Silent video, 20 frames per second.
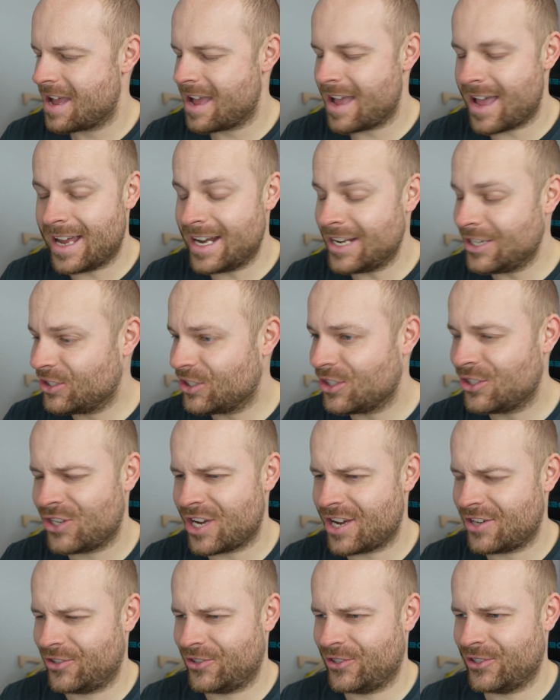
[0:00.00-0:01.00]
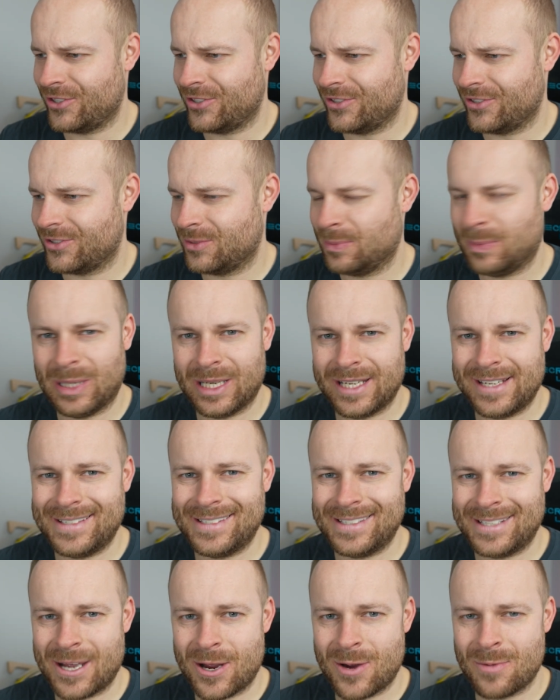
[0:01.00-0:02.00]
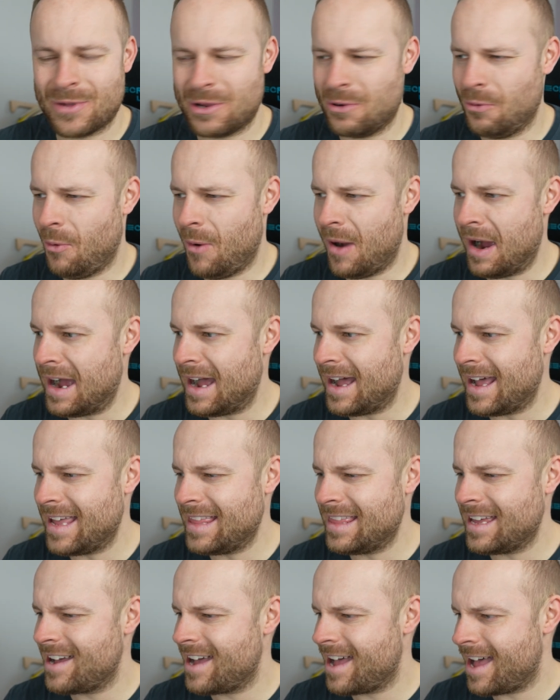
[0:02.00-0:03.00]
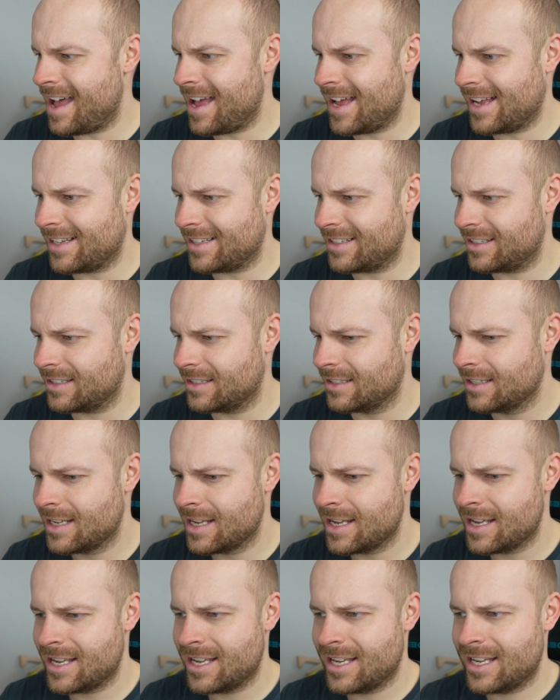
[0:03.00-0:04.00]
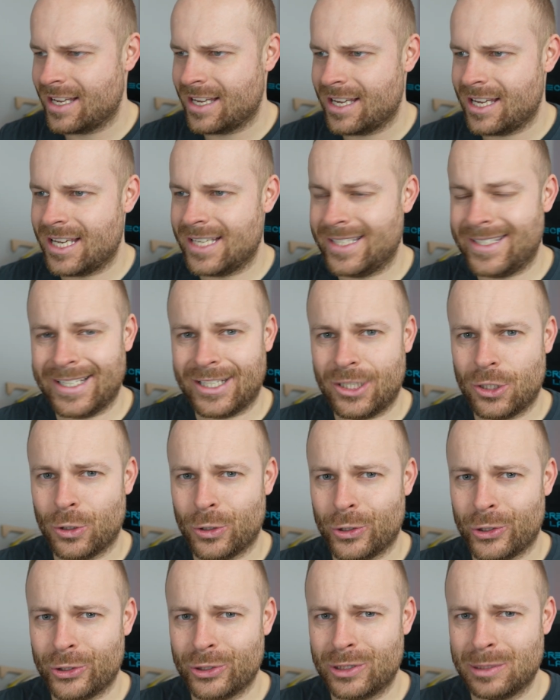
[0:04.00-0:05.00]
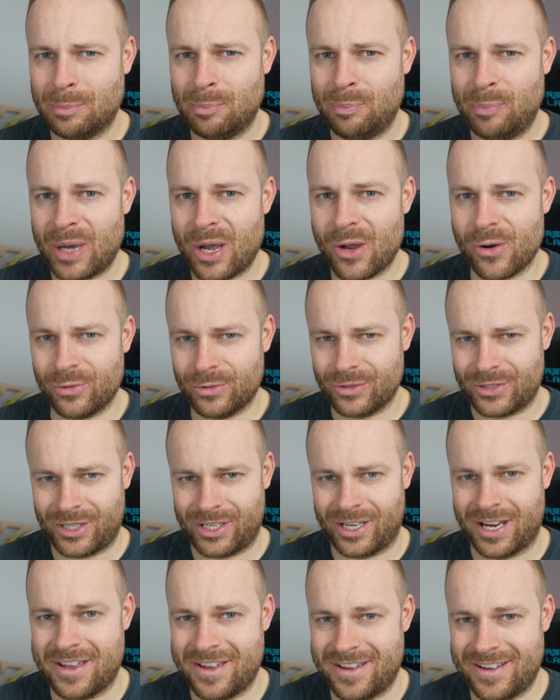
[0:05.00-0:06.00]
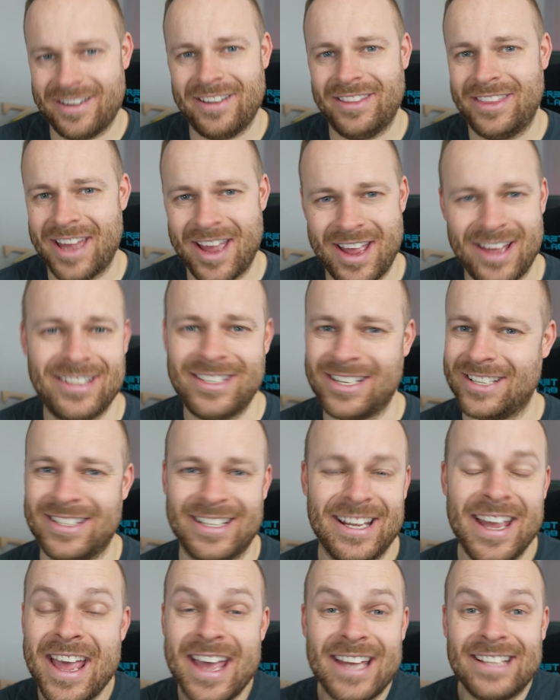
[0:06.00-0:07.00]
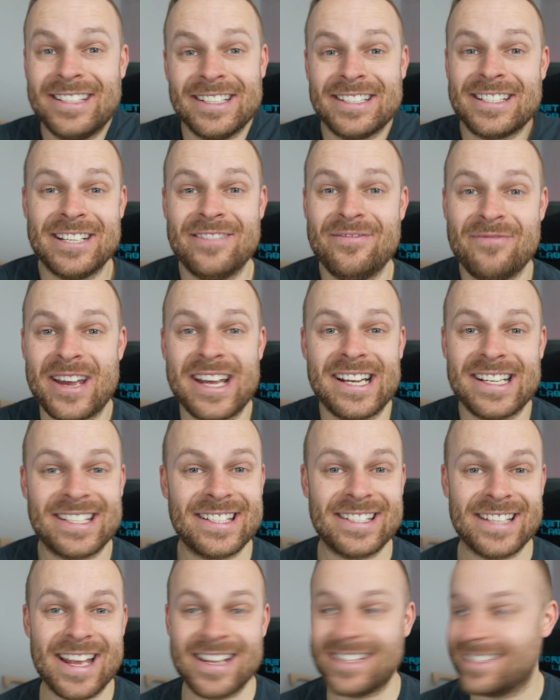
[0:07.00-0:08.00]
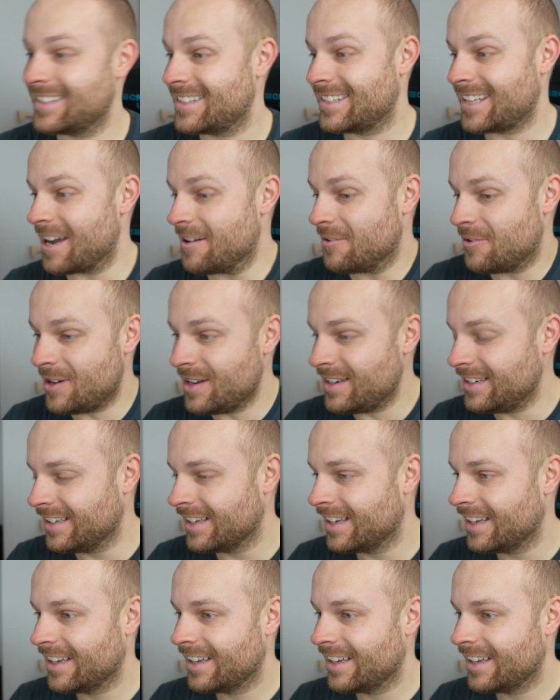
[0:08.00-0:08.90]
Any suggestions, please tell me. Why the hell is it called boat? It doesn't even make sense, that one.